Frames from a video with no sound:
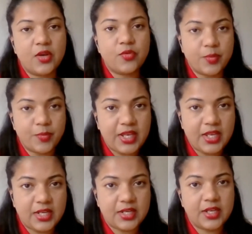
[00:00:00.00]

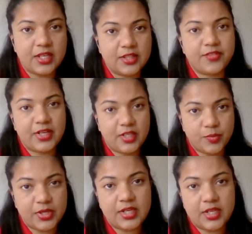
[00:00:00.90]
remain in the final
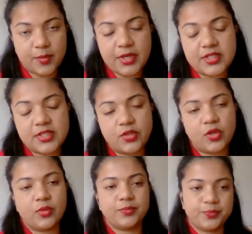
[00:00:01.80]
bill and are passed into law.